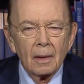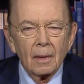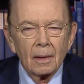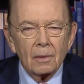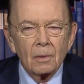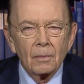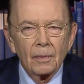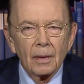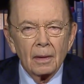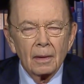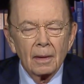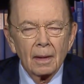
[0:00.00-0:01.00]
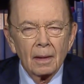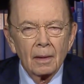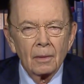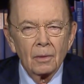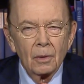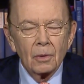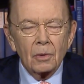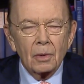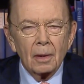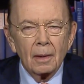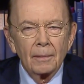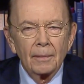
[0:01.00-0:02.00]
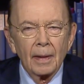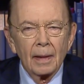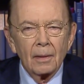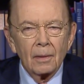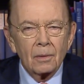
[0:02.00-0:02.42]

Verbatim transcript: That's a very unusual event.